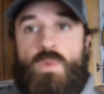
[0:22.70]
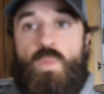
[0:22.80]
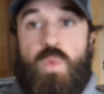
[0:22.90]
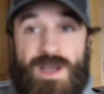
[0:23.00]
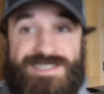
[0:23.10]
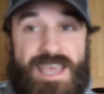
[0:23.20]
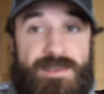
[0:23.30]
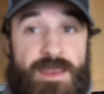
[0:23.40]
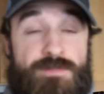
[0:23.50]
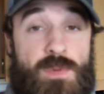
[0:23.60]
What is
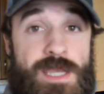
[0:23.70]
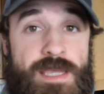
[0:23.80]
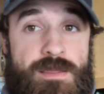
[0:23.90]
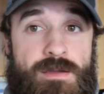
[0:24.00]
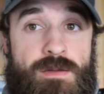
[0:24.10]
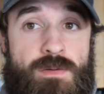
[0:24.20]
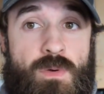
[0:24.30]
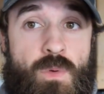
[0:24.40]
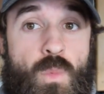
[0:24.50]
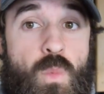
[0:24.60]
happening, everybody?
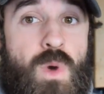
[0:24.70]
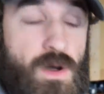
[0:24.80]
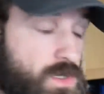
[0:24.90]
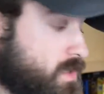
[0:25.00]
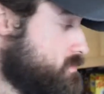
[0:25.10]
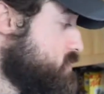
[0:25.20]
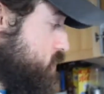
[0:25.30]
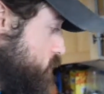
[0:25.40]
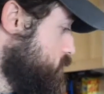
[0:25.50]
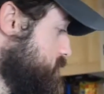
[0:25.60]
Welcome
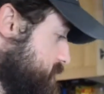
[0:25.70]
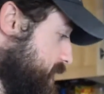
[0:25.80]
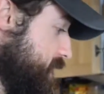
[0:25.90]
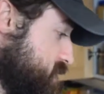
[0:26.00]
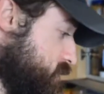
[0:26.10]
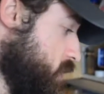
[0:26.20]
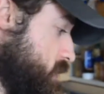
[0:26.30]
to today's vlog.